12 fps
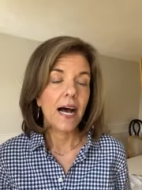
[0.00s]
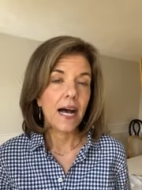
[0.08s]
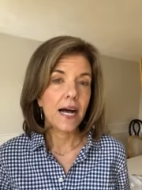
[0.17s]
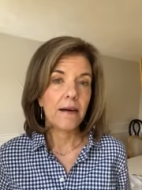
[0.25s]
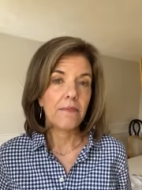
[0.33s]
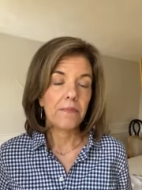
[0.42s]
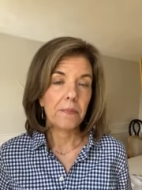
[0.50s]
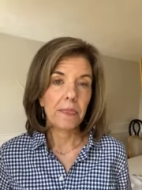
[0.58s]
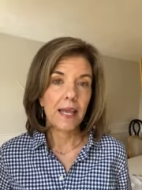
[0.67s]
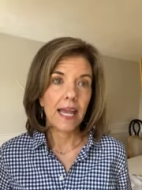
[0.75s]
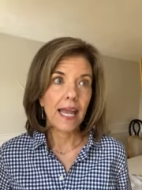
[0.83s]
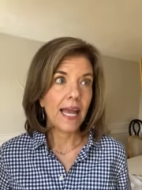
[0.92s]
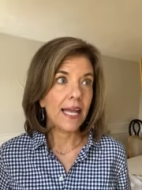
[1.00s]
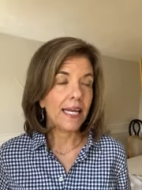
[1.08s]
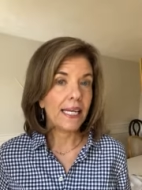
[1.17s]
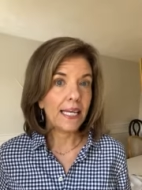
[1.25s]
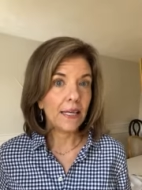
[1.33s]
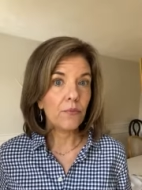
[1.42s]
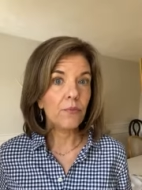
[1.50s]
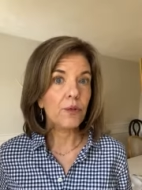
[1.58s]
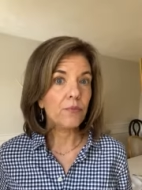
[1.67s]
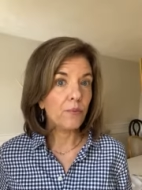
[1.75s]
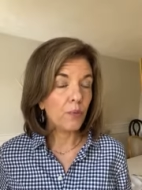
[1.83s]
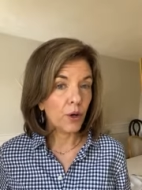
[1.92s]
Um, and it
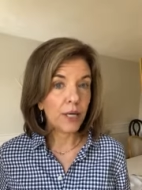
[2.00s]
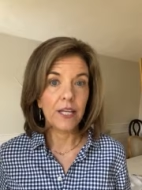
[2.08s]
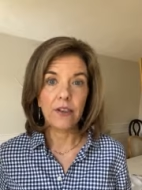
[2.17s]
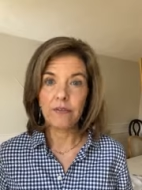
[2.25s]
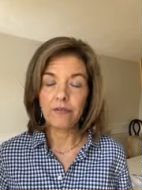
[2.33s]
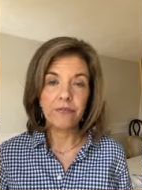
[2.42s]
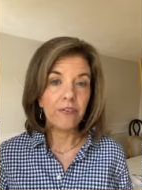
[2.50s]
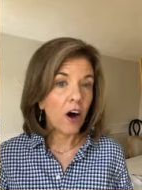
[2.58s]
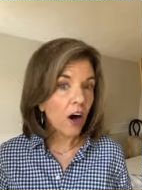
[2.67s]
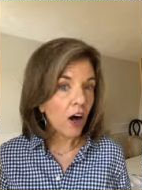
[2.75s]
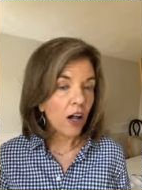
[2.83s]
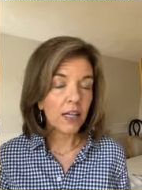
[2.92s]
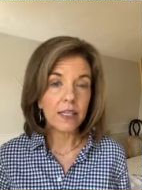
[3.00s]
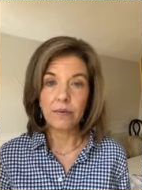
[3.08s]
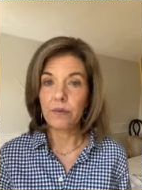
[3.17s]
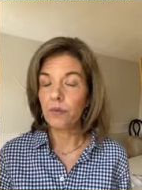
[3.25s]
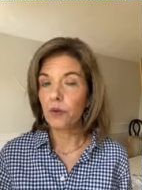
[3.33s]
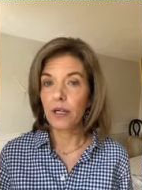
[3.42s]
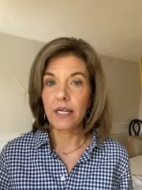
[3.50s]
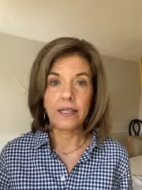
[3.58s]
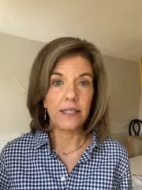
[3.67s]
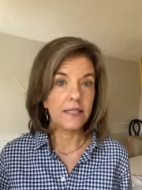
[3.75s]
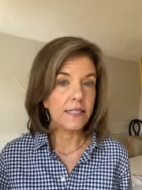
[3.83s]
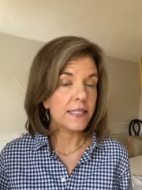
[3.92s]
would work in the fall, it would work
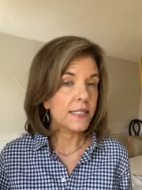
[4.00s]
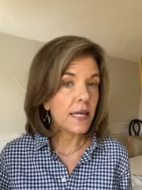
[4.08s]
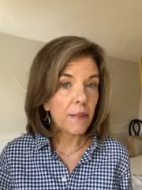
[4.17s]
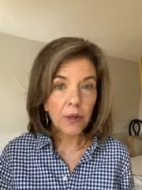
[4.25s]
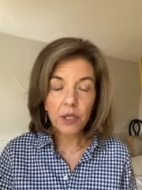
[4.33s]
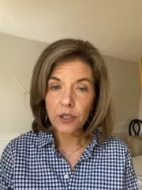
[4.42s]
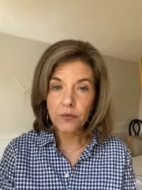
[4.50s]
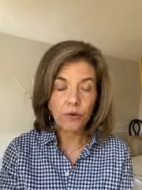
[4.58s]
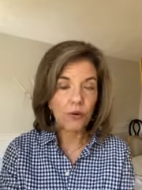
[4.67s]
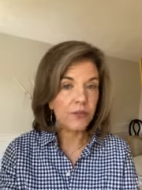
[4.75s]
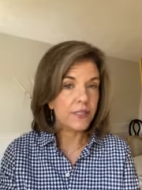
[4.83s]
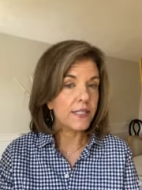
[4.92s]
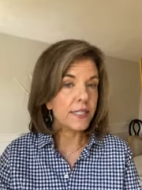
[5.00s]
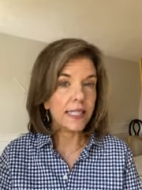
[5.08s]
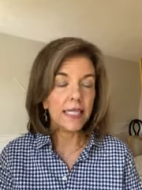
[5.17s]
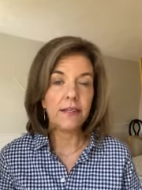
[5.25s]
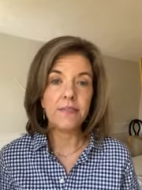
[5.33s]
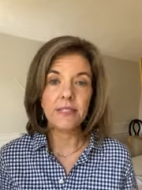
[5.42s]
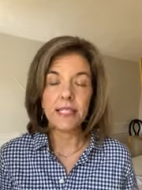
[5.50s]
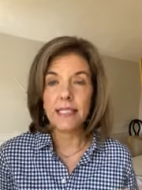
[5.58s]
in the summer, you could roll the sleeves,